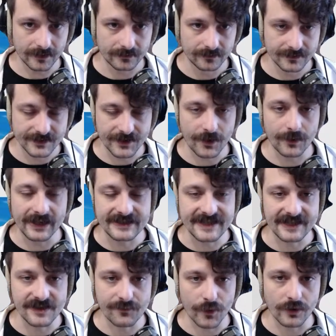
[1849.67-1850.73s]
So it
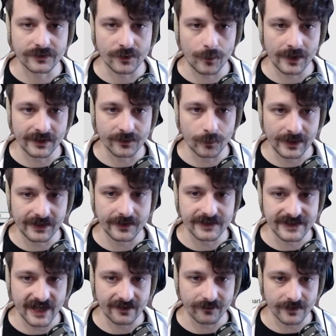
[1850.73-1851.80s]
says it broke the Windows
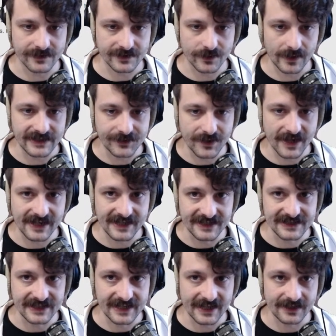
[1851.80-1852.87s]
10 version. So I need
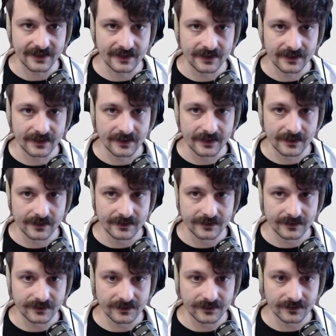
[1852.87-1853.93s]
to get
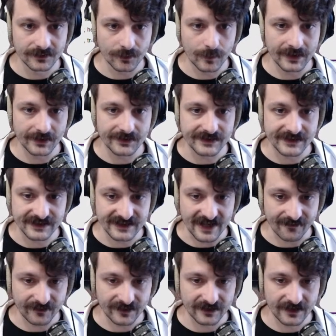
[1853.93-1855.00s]
the Windows
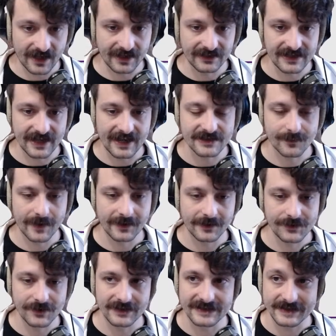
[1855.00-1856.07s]
7-like Task
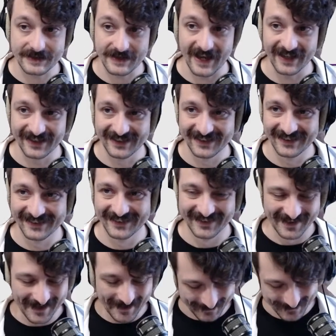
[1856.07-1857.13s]
Manager instead?
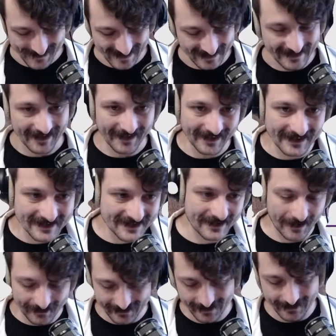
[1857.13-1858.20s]
Do I need to
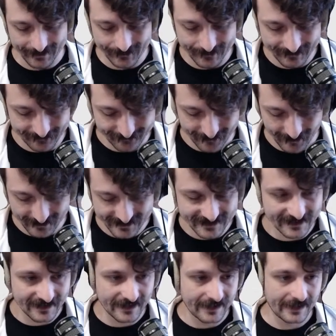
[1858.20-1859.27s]
uninstall the other one first?